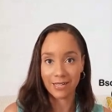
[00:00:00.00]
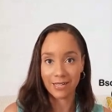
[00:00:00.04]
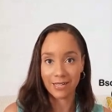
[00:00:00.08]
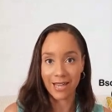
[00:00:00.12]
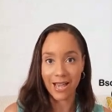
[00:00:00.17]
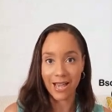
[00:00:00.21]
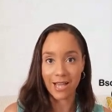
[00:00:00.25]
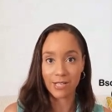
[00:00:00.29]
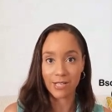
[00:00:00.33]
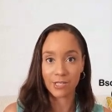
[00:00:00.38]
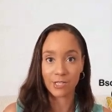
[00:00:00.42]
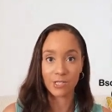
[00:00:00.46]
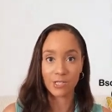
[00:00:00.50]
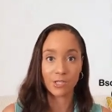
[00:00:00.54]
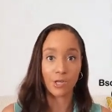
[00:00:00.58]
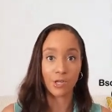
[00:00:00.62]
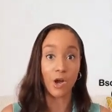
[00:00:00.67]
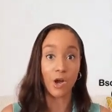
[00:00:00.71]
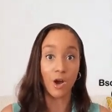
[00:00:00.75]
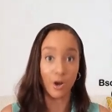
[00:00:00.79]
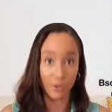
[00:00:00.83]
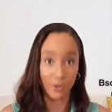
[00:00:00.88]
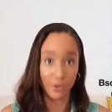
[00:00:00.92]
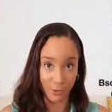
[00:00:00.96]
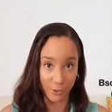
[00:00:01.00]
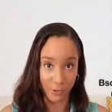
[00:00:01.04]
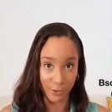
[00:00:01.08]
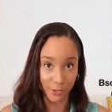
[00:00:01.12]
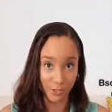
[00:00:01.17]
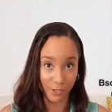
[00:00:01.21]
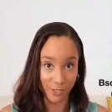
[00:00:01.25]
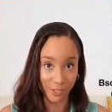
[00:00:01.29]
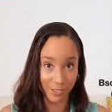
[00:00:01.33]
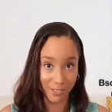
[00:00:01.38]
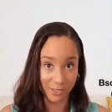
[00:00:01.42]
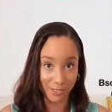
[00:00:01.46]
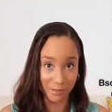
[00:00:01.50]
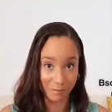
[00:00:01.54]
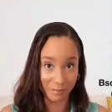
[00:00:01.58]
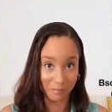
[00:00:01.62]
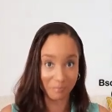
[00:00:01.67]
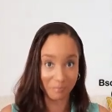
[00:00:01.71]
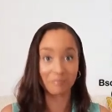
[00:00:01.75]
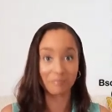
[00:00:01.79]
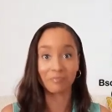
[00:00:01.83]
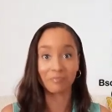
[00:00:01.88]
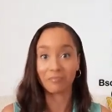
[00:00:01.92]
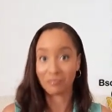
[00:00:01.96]
class honors.
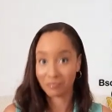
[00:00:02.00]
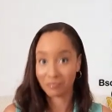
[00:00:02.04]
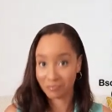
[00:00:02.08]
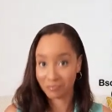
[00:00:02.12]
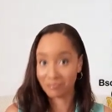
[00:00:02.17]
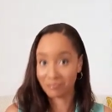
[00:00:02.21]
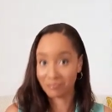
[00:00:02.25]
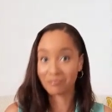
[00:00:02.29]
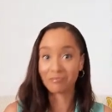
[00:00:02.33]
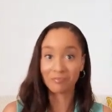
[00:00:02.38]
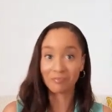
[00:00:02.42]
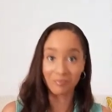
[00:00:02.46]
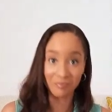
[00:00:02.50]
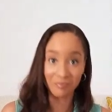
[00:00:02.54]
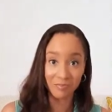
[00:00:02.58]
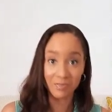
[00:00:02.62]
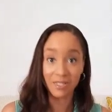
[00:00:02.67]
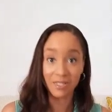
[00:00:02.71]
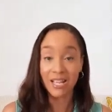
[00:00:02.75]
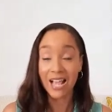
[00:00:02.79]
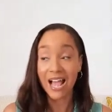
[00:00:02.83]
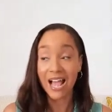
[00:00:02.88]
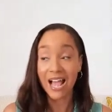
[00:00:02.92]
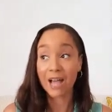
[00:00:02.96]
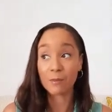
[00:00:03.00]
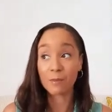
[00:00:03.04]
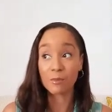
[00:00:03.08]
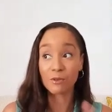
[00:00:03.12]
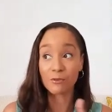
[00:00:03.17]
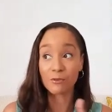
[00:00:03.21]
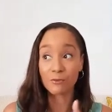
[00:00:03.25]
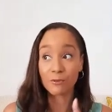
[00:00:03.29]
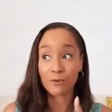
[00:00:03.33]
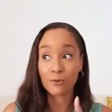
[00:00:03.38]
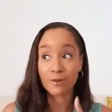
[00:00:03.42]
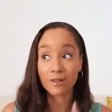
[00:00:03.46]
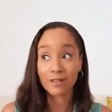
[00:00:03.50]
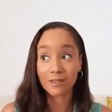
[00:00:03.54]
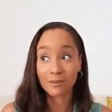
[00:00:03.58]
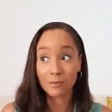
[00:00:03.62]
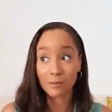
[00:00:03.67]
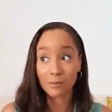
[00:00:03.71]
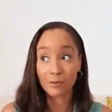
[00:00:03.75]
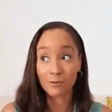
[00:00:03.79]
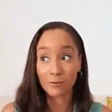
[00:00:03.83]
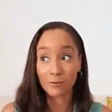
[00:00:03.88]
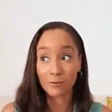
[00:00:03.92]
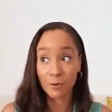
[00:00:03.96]
And before,
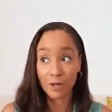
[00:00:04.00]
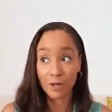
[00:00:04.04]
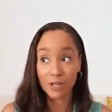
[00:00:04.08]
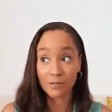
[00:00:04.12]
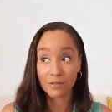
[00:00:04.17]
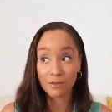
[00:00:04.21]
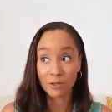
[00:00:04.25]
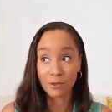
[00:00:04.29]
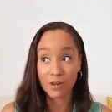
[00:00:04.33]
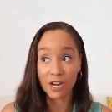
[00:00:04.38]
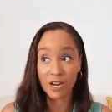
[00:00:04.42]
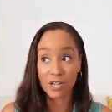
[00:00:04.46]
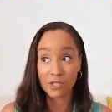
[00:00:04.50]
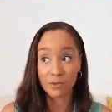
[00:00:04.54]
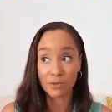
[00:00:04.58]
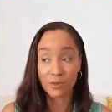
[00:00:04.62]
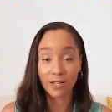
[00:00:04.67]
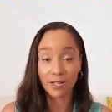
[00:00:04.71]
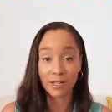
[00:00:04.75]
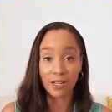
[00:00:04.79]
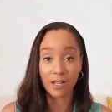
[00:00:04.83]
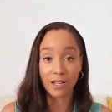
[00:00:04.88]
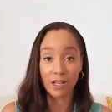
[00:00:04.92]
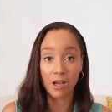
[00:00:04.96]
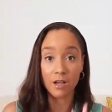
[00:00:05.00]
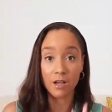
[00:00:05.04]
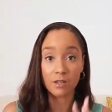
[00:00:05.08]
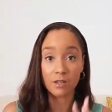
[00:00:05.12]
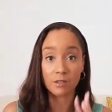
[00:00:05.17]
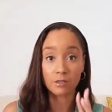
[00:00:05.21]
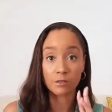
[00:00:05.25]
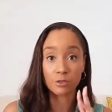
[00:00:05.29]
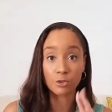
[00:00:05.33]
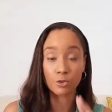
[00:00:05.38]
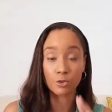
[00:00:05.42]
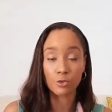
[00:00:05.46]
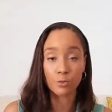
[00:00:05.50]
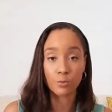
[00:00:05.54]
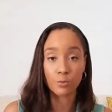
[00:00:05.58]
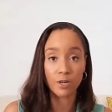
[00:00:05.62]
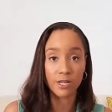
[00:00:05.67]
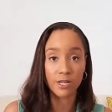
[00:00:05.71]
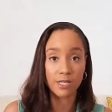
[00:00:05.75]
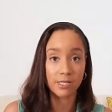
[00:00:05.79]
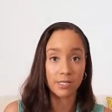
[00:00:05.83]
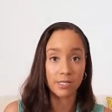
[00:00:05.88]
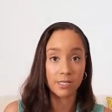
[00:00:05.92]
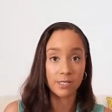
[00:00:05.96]
before I even graduated, I got two
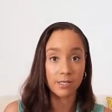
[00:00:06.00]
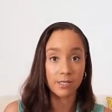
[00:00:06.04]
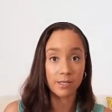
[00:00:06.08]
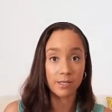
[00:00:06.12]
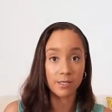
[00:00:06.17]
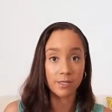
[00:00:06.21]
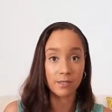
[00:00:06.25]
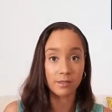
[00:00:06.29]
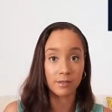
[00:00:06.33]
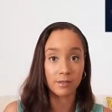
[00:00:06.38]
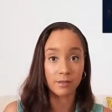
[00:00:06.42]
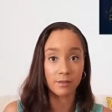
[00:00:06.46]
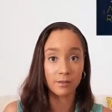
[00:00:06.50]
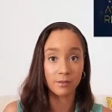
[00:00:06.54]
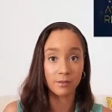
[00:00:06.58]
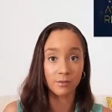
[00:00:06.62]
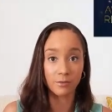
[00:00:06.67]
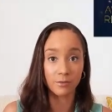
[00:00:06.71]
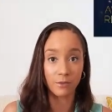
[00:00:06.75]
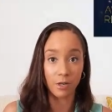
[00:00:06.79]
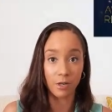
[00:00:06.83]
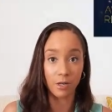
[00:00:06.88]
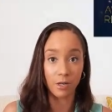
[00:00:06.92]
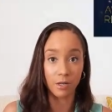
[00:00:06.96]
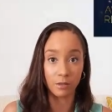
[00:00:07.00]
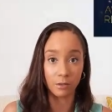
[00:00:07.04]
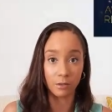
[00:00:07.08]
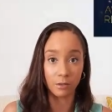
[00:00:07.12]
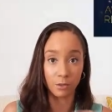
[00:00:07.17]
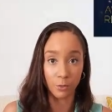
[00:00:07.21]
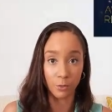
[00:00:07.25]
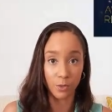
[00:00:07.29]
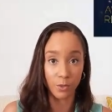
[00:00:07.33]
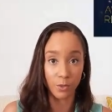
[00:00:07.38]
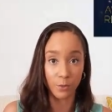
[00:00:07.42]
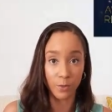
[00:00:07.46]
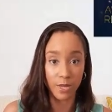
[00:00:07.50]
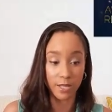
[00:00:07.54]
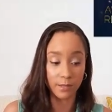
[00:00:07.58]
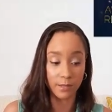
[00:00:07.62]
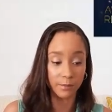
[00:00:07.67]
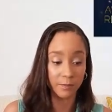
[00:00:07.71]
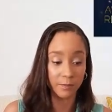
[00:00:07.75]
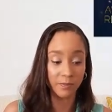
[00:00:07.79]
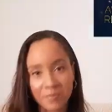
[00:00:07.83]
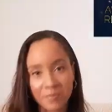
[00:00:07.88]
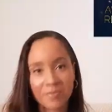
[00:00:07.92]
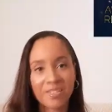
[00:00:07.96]
prizes for doing
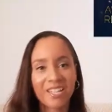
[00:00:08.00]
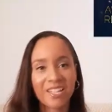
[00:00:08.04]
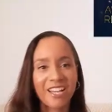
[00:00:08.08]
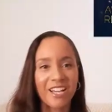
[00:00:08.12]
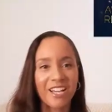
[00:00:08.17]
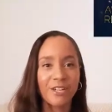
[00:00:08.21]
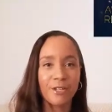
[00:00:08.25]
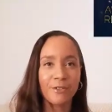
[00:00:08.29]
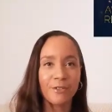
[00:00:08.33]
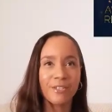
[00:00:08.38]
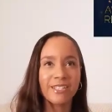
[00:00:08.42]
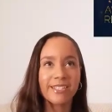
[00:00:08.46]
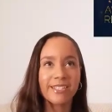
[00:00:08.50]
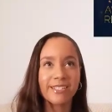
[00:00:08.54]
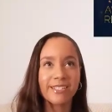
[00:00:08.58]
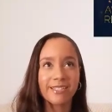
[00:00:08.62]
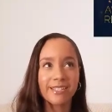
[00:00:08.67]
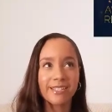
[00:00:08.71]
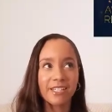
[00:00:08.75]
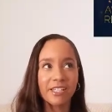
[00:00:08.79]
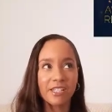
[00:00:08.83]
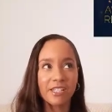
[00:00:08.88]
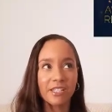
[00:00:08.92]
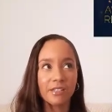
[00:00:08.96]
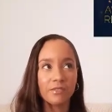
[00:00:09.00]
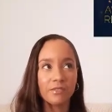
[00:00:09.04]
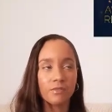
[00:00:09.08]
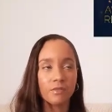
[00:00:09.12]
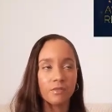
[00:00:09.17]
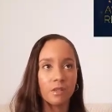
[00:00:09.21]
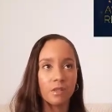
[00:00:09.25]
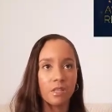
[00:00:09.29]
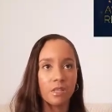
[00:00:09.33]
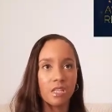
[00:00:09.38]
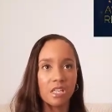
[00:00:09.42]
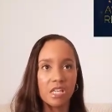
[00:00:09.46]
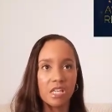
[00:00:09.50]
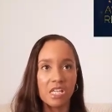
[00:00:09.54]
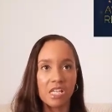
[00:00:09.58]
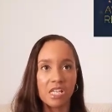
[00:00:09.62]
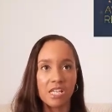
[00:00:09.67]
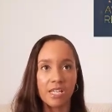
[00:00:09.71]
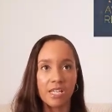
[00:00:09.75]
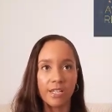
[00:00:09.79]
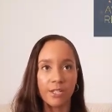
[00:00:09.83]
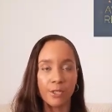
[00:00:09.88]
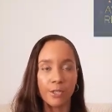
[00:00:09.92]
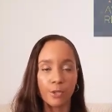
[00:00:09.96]
well. I received
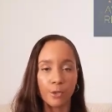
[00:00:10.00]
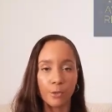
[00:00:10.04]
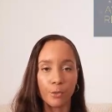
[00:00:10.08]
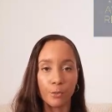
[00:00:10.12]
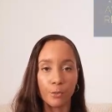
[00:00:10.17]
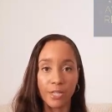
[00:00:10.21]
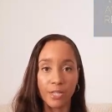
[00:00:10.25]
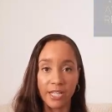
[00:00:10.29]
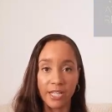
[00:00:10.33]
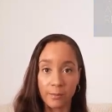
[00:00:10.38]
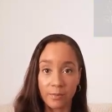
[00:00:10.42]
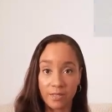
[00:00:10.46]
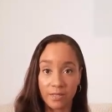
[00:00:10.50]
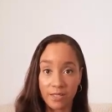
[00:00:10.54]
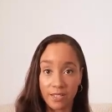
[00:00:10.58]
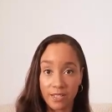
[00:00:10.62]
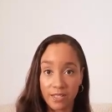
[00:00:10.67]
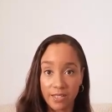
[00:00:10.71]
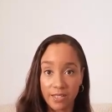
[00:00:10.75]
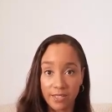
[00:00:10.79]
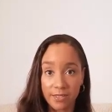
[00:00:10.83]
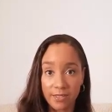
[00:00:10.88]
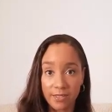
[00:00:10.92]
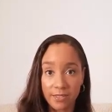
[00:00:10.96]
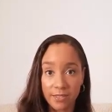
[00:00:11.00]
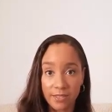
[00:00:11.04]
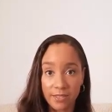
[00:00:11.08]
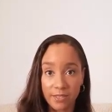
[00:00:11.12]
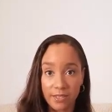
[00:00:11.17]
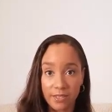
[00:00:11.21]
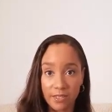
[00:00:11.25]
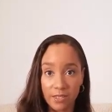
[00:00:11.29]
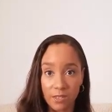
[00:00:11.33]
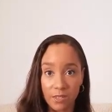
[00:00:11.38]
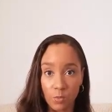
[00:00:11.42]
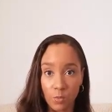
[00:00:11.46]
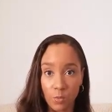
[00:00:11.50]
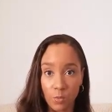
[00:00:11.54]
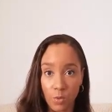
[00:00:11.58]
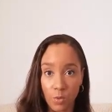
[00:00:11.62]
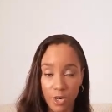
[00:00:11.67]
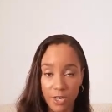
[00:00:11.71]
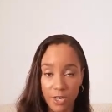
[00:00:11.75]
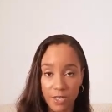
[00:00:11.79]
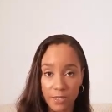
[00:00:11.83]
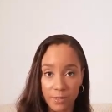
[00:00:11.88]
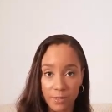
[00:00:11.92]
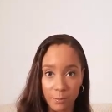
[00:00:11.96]
the Graham Gooden
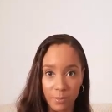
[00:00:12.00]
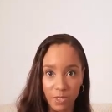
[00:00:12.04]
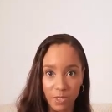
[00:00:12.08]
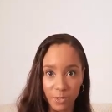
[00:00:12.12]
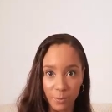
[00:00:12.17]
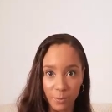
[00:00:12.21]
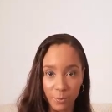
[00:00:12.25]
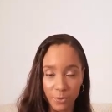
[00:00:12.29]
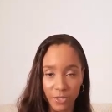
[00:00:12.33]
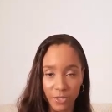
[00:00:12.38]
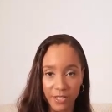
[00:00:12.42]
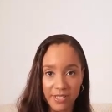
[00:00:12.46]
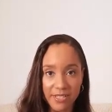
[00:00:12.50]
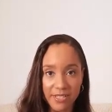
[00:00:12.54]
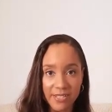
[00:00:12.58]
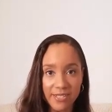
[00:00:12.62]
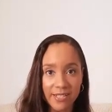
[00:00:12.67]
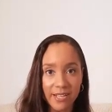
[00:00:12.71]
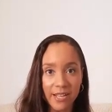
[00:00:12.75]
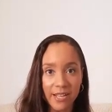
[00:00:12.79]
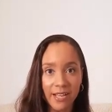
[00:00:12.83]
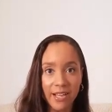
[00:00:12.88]
Award, the book prize,